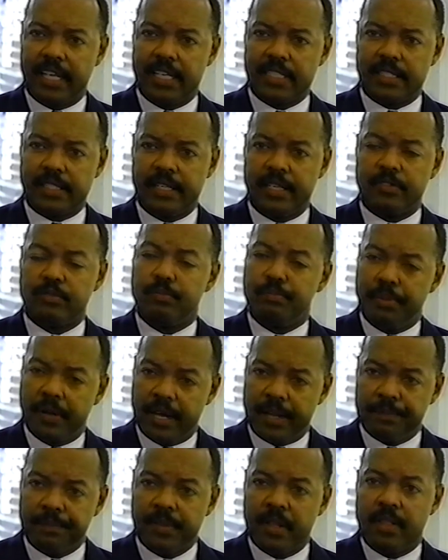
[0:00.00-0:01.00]
as it is,
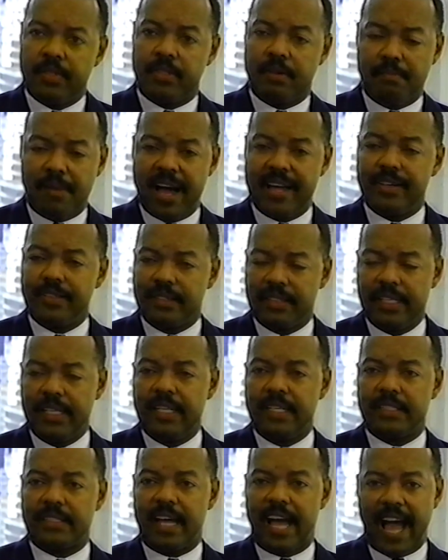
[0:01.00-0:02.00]
but the minor
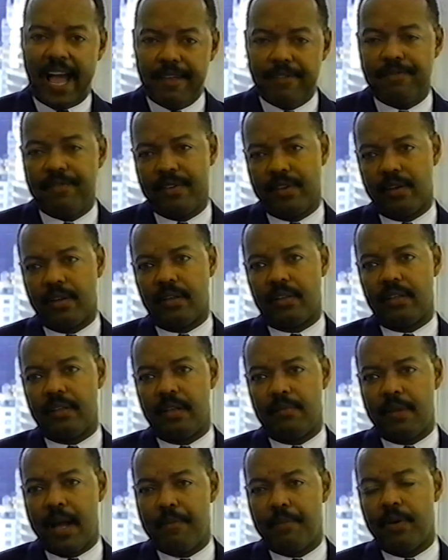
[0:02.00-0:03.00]
leagues, I feel,
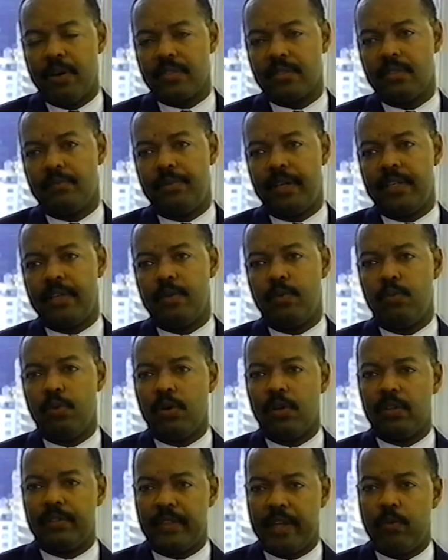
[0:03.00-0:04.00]
in my personal
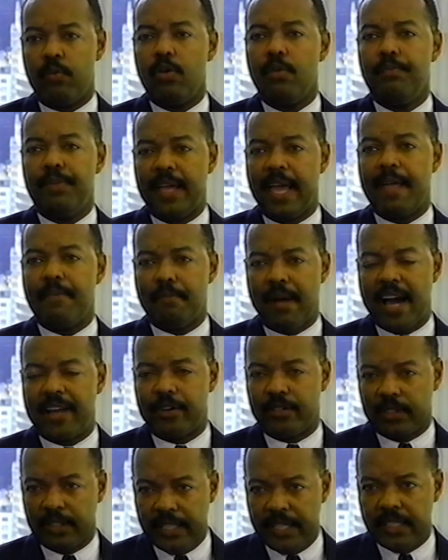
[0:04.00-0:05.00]
opinion, there will be a
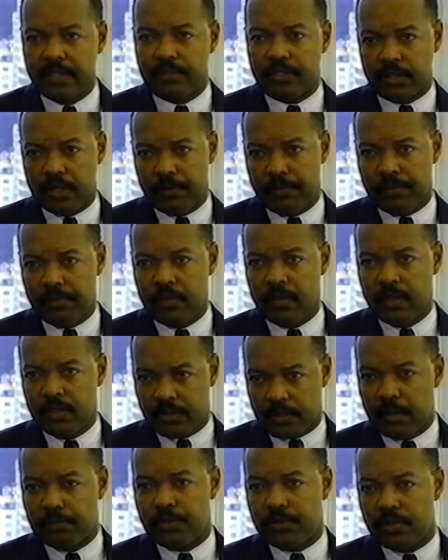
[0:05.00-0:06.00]
minor league of some
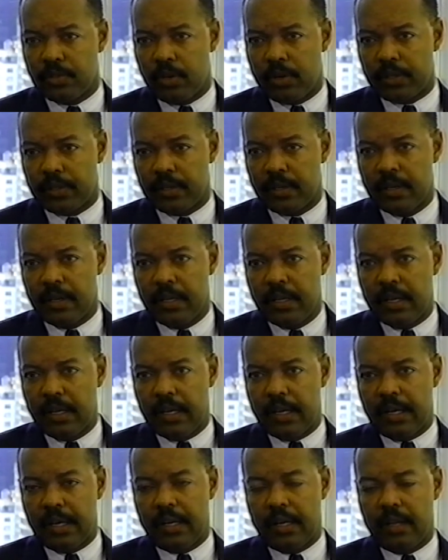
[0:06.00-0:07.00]
sort
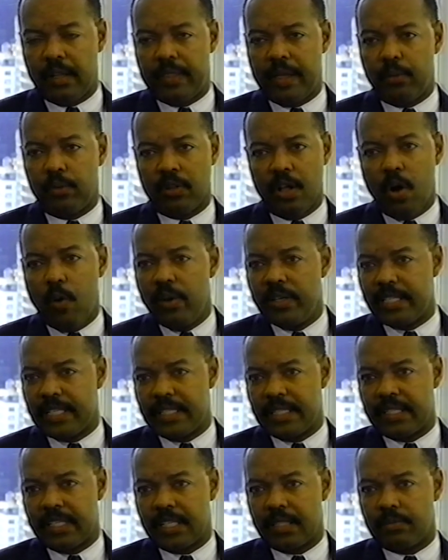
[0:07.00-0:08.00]
that will always
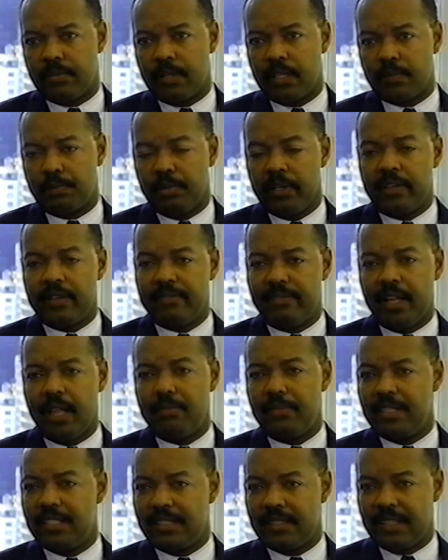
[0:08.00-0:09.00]
exist, because player
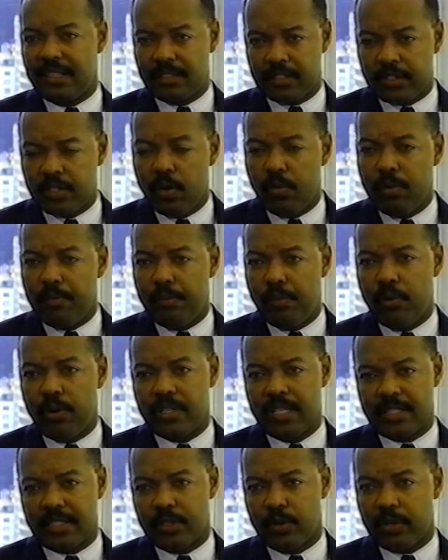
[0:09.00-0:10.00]
development is so
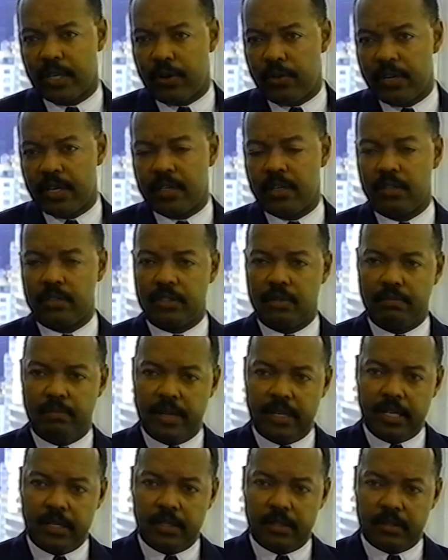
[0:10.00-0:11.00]
important and so critical to
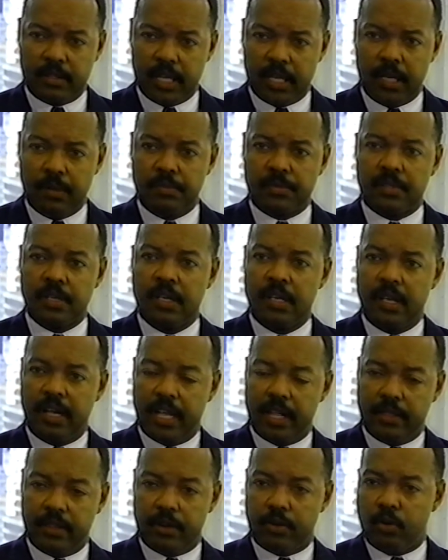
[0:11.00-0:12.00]
many teams
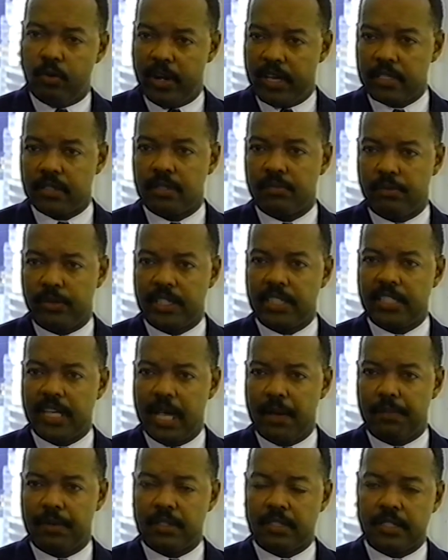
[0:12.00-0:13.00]
in their quest to win
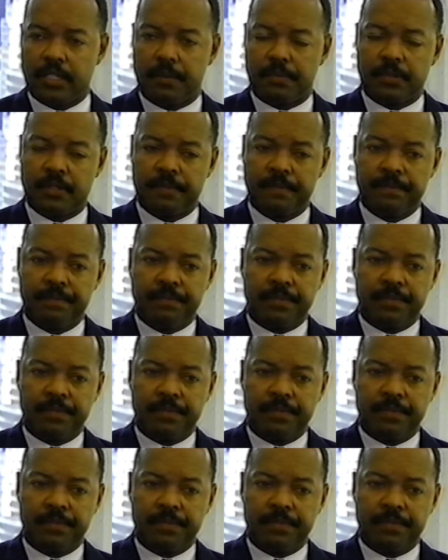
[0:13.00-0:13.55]
championships.